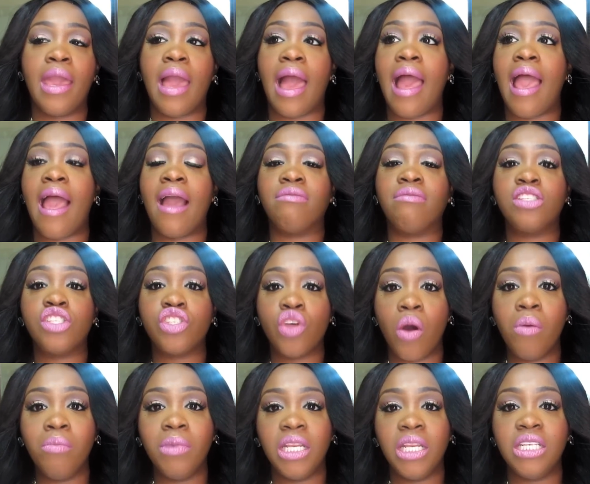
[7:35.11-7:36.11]
I have
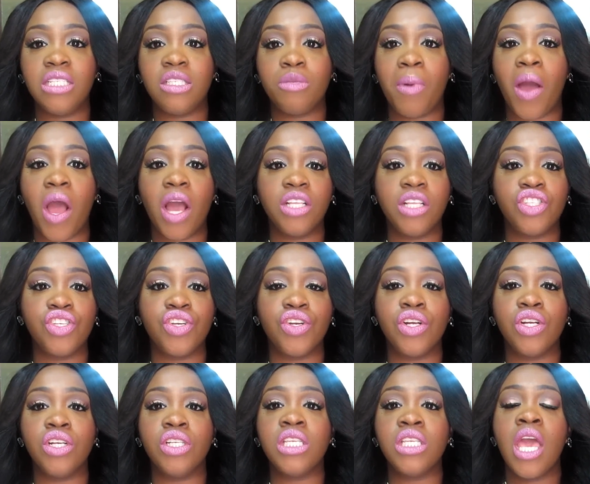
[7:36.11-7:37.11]
so many
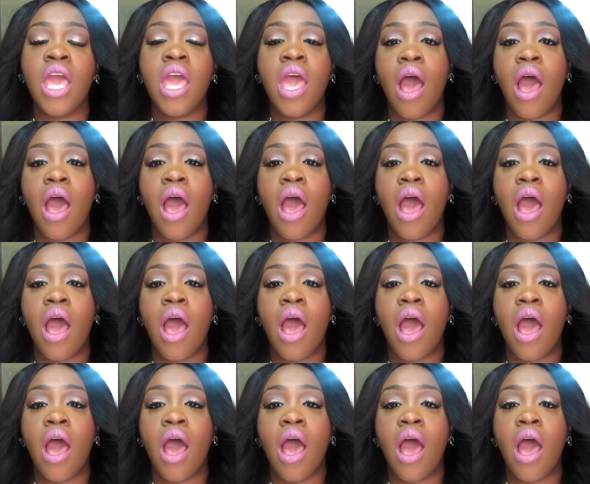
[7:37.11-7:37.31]
sponsors,